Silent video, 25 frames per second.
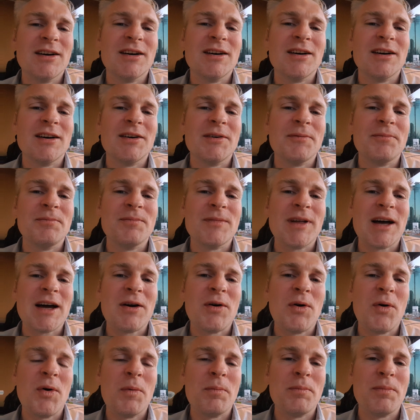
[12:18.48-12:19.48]
um, I
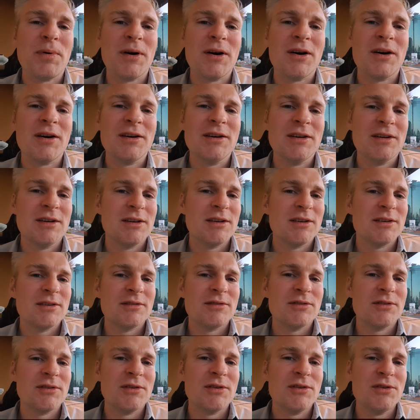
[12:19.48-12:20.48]
hope uh,
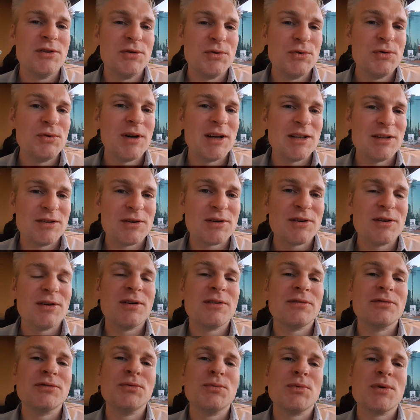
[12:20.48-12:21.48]
you and your
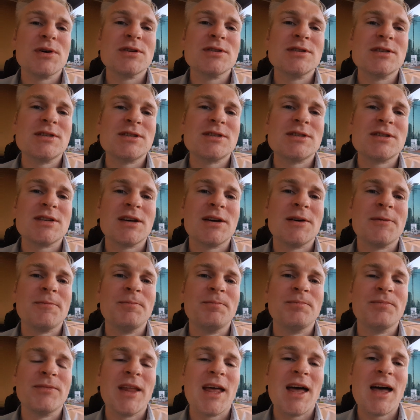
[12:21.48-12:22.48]
loved ones um,